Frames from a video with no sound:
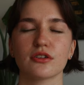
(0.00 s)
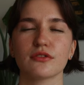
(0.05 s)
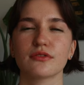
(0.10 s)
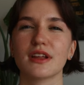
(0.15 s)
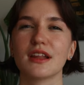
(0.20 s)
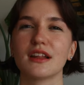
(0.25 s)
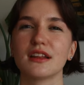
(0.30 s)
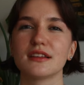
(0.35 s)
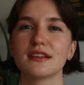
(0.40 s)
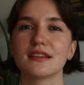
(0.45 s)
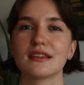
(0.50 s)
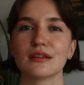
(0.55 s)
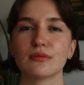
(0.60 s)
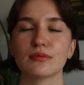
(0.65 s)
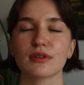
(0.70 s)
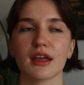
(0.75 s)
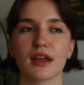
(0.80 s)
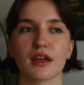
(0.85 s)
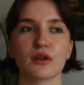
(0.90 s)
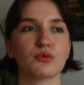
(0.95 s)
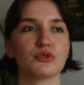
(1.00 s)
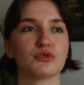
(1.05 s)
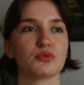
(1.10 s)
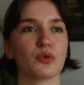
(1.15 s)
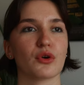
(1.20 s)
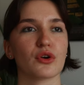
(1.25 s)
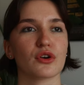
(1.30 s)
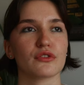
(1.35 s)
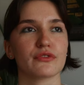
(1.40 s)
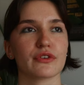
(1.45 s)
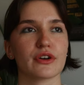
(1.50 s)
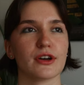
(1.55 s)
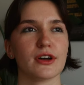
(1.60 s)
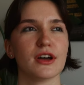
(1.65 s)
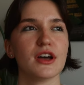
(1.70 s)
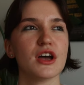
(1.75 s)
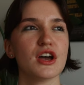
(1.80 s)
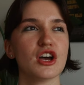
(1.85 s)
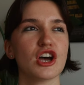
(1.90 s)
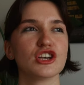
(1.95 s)
of and it seemed like it was more of
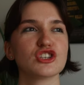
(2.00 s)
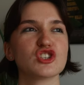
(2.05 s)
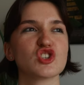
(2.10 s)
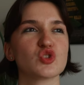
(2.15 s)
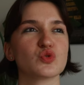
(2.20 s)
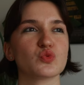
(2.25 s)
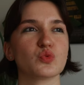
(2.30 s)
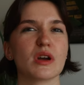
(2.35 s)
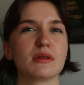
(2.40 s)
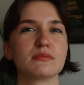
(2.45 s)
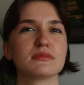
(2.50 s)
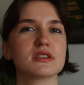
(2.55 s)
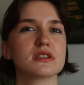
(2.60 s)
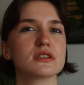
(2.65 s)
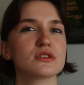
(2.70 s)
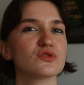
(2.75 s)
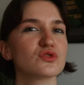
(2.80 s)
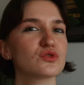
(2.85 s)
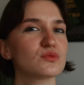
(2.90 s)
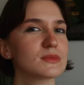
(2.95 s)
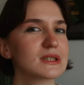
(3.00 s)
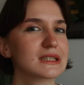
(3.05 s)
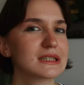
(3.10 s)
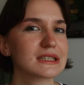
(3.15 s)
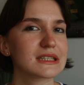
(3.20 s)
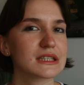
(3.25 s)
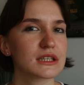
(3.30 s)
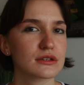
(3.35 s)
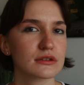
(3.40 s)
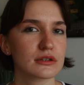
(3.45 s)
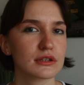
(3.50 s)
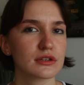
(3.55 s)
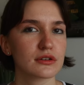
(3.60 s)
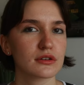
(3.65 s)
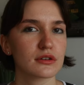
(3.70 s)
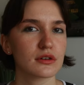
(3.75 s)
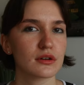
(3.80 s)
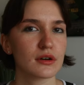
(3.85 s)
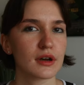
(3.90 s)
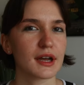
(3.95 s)
a swimsuit
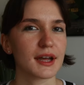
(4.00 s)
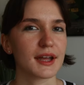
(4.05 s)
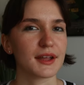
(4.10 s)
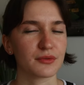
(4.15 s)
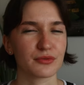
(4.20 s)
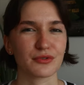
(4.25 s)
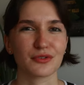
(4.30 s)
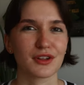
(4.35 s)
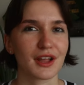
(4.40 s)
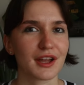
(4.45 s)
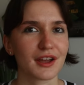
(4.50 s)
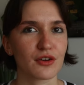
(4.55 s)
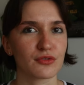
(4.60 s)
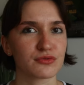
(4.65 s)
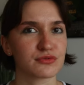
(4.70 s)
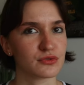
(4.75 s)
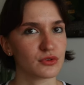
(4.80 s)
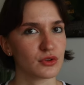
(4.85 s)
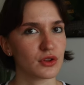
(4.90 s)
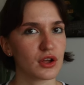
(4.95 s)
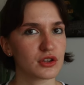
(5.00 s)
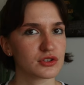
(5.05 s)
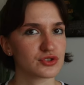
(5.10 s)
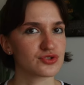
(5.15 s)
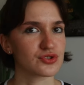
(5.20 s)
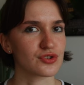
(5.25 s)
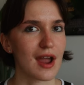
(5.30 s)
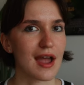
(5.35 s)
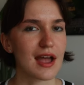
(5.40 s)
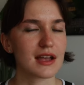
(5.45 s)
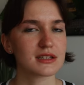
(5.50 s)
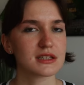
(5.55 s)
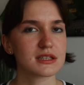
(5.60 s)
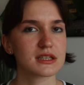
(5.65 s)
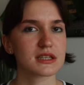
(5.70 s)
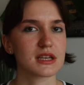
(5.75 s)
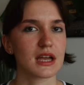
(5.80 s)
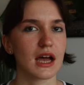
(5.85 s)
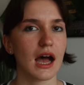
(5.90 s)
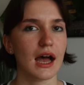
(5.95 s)
material for like a full-on
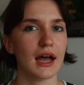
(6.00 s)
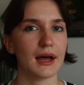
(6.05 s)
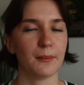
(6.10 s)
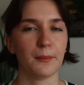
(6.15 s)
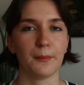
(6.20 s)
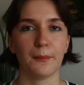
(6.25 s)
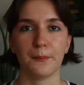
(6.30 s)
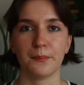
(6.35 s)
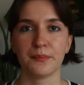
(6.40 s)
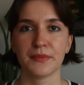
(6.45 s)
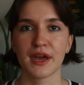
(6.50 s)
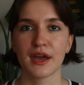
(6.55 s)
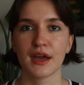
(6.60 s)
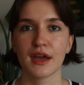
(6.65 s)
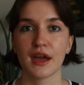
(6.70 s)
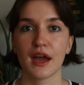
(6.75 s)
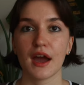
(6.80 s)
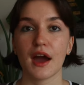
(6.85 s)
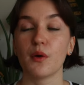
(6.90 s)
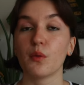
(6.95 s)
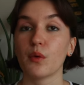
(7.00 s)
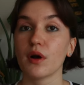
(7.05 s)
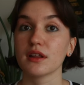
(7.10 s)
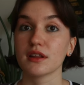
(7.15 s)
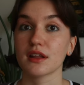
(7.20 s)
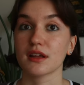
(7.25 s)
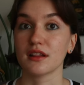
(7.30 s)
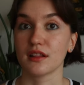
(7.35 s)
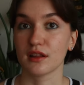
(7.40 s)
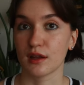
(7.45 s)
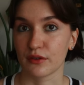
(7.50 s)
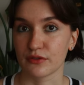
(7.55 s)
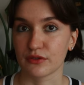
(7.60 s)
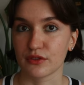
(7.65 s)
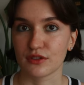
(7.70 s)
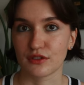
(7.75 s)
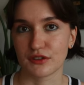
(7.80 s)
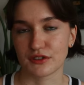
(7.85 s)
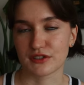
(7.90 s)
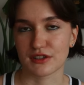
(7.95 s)
dress. And while I
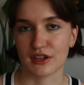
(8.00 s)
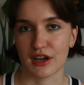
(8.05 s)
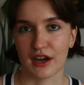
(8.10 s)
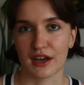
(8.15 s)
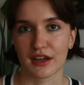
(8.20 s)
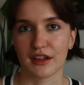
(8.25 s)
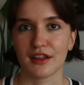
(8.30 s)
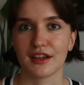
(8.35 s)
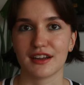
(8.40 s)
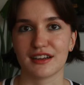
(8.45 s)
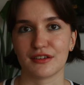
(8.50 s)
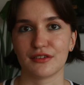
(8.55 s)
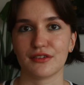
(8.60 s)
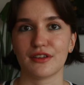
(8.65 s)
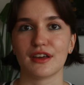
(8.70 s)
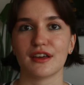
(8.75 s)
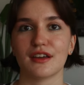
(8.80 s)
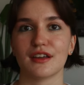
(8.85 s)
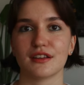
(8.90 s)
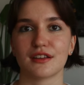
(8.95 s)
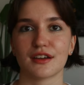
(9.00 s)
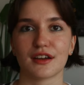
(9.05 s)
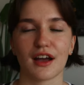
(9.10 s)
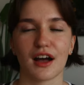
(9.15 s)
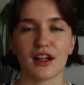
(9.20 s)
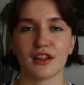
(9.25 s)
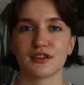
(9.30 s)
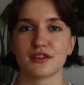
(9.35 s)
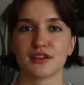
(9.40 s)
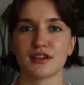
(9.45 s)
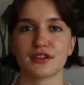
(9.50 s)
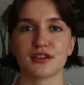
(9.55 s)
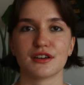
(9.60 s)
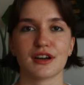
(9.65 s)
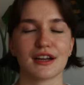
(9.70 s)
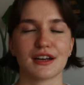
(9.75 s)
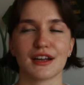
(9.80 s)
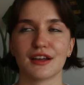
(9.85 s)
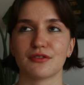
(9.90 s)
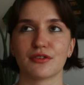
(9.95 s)
loved the style and I think the color
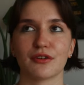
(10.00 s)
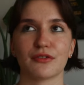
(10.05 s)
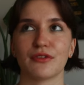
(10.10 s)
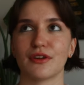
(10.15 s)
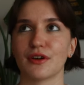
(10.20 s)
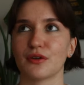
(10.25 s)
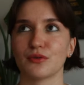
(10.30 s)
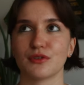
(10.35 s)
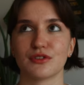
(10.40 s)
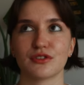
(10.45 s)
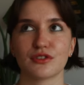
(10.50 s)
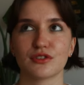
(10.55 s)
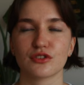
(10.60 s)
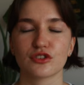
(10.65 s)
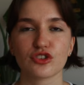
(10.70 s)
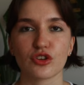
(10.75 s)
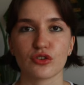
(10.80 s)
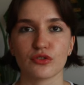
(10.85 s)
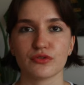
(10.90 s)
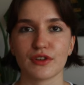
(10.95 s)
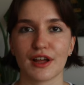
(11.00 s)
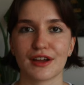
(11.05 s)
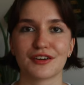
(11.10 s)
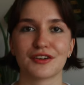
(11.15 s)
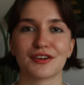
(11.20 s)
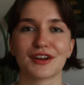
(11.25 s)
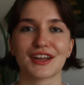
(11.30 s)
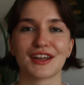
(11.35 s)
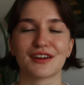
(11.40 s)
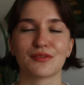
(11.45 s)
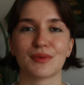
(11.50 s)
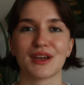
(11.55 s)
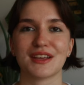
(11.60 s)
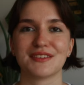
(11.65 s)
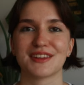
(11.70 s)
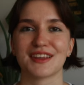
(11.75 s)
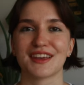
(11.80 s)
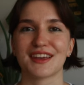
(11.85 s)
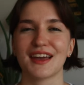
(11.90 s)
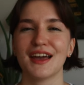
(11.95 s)
and everything was so flattering and
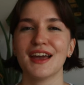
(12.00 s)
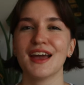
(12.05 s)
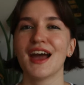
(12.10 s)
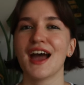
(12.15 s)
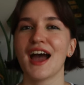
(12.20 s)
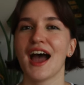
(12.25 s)
amazing,